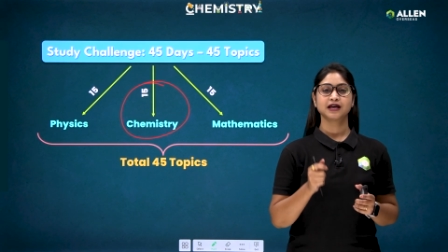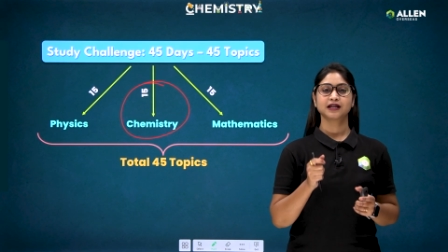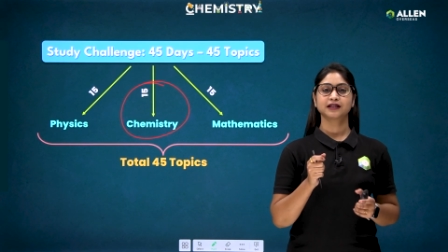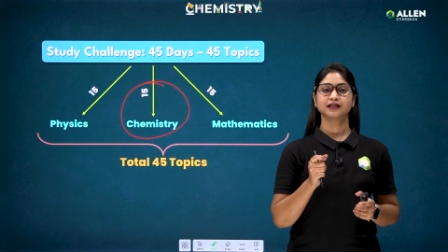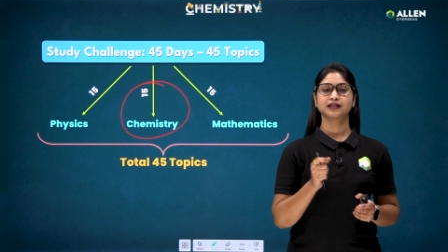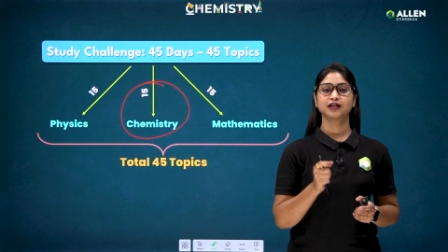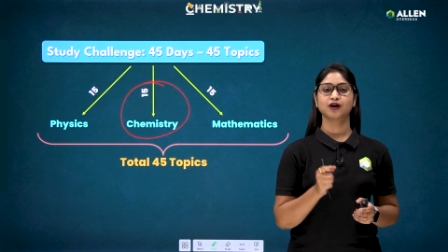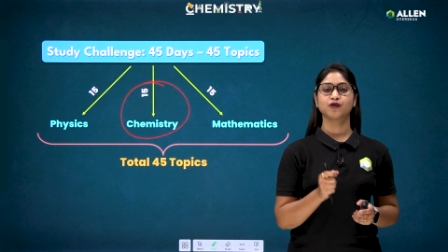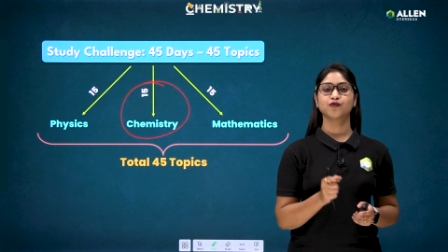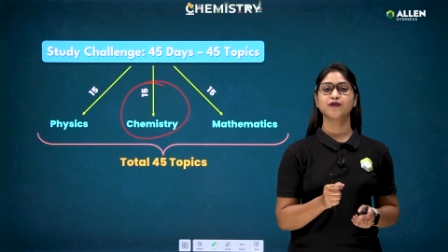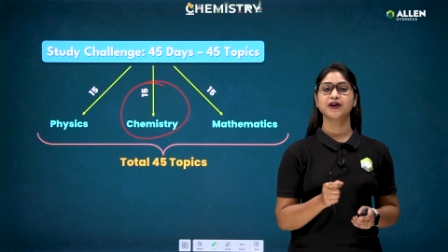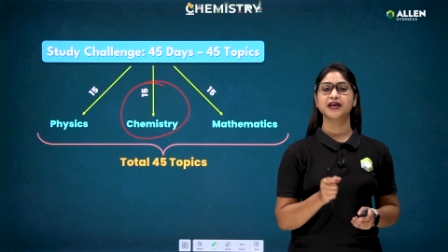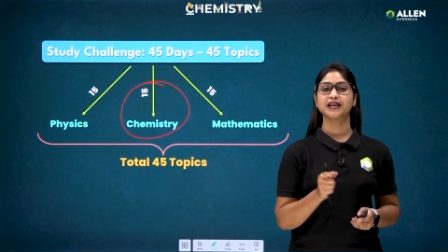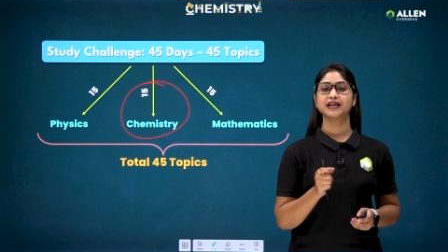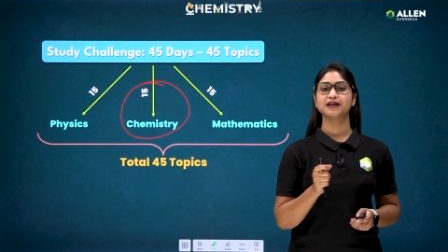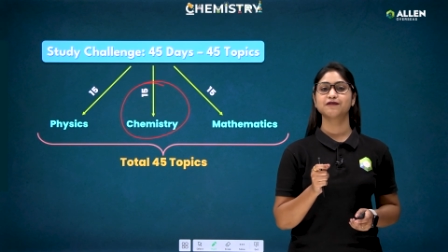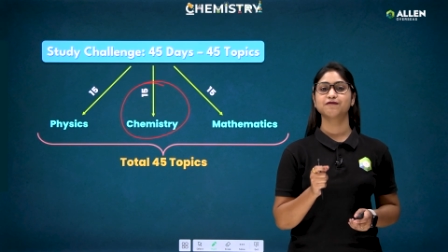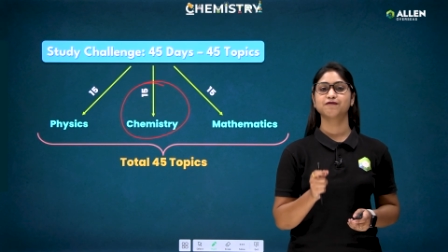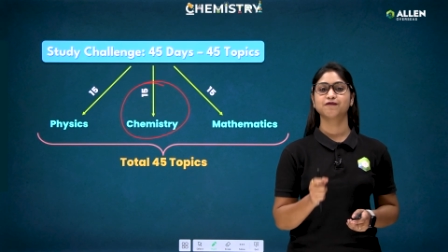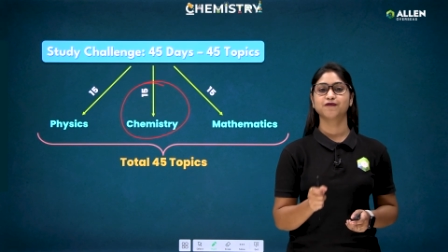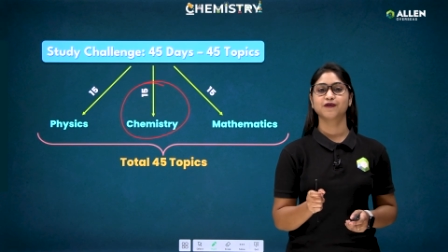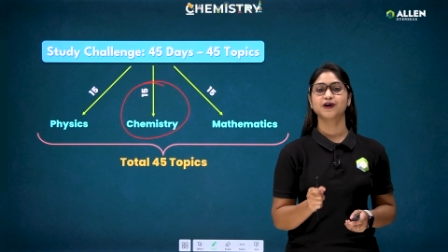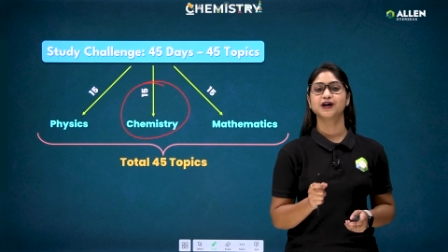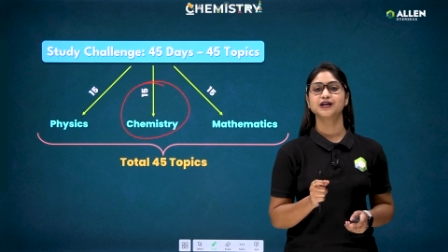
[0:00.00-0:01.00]
the very
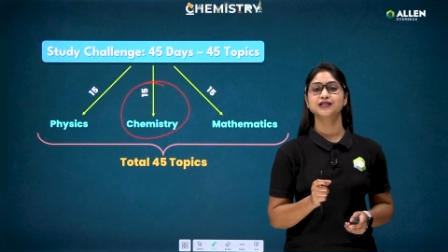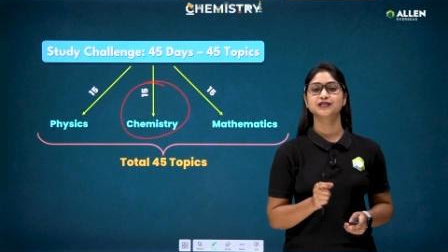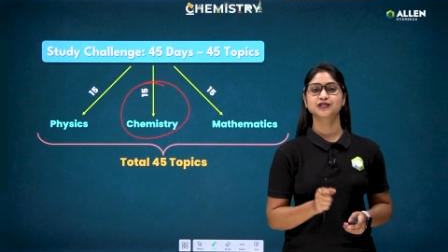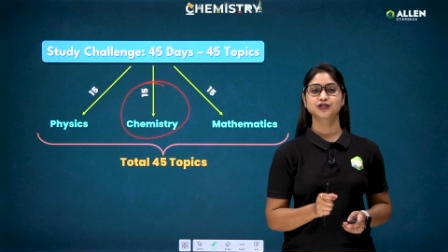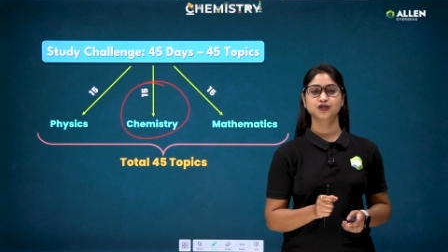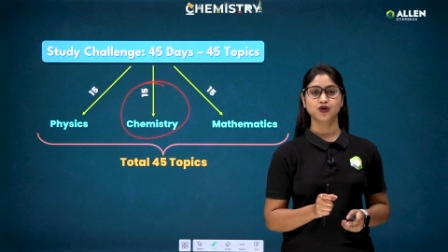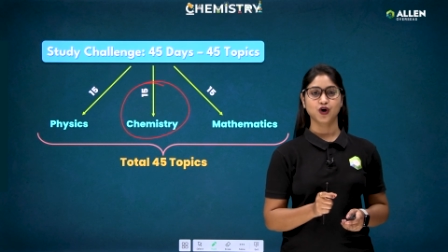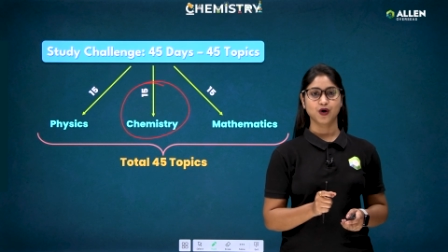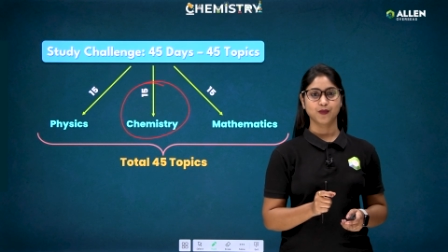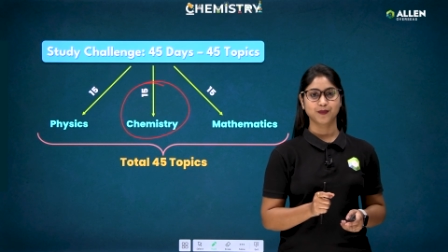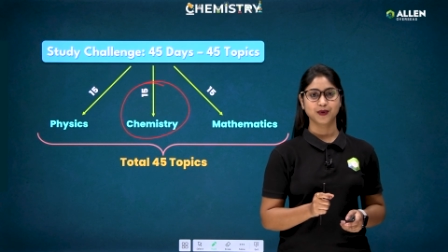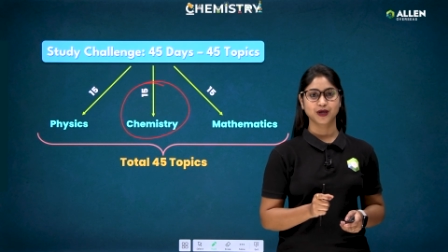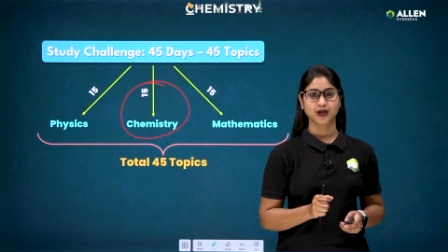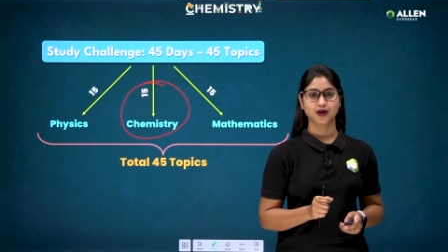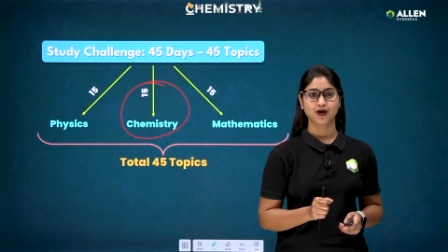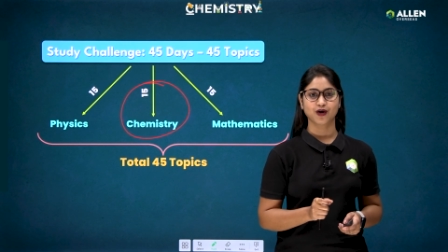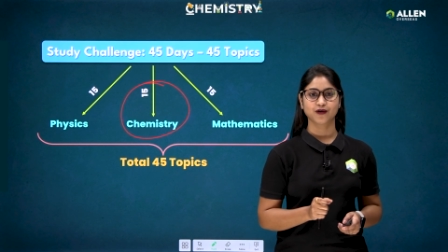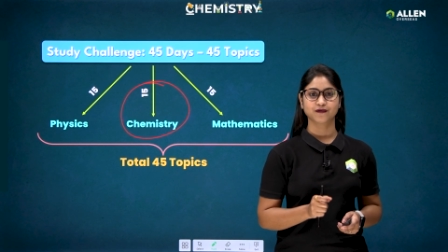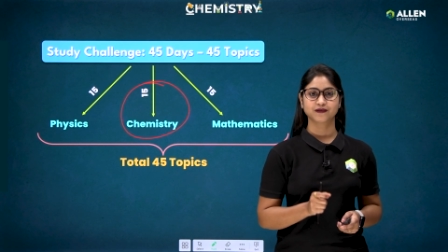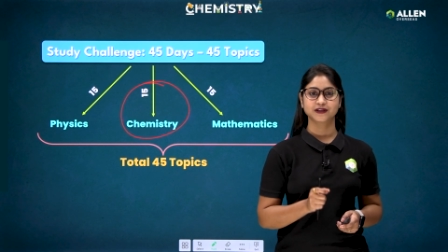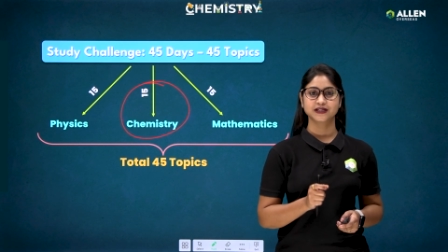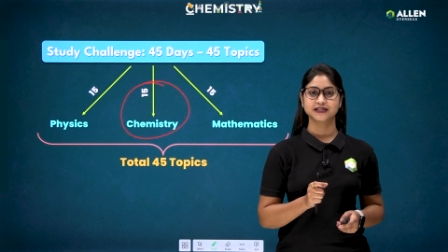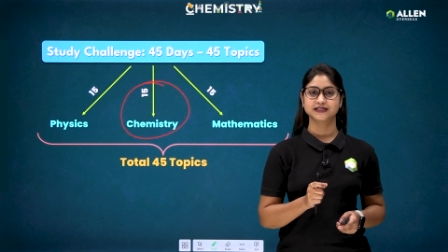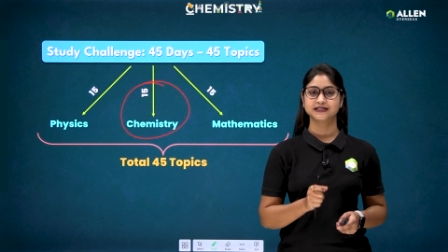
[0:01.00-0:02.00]
first topic
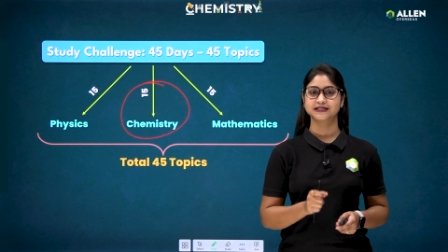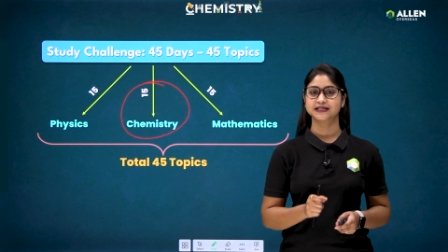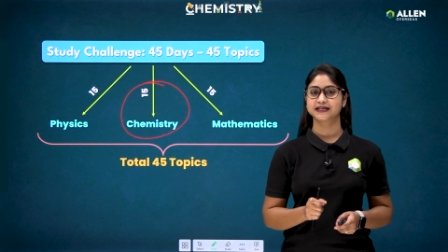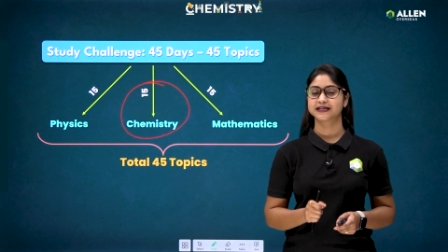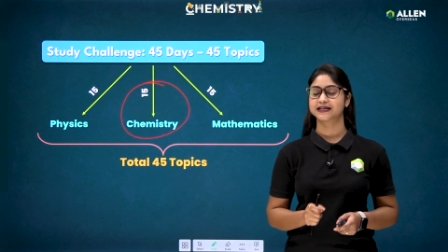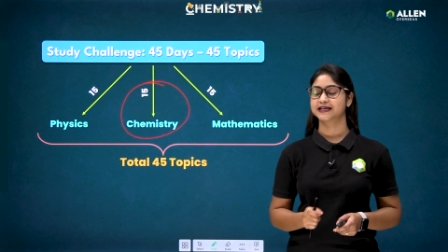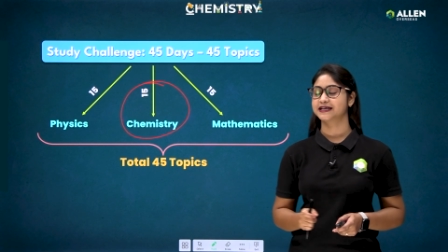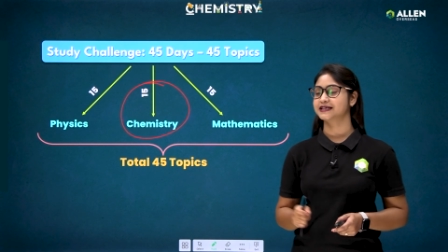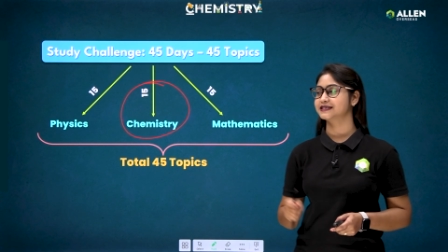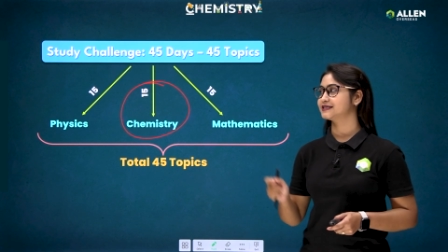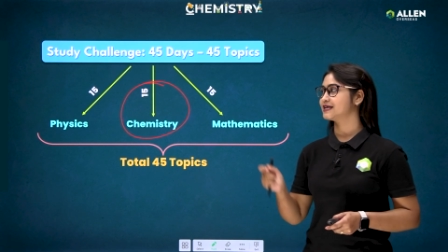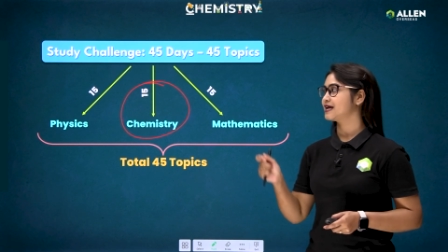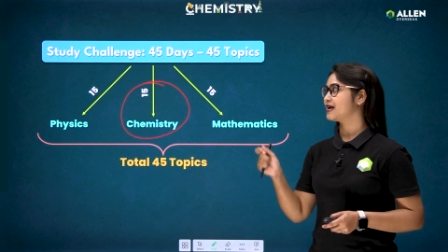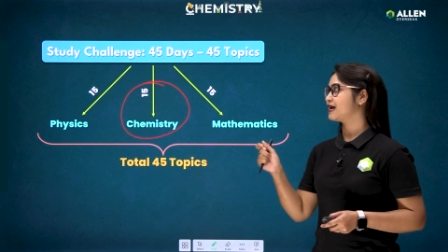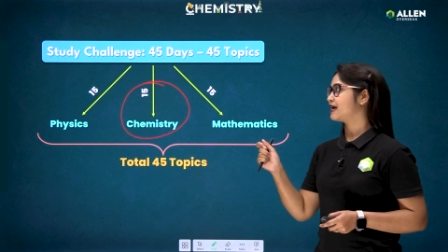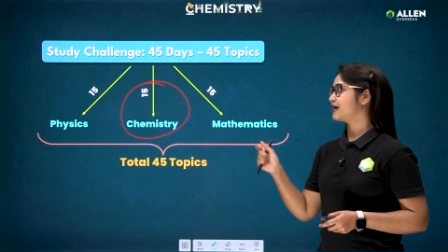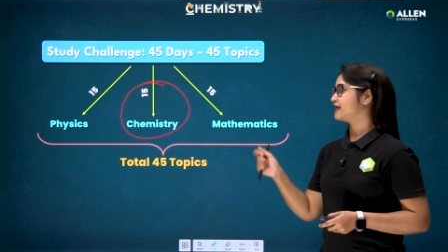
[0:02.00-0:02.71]
of this series,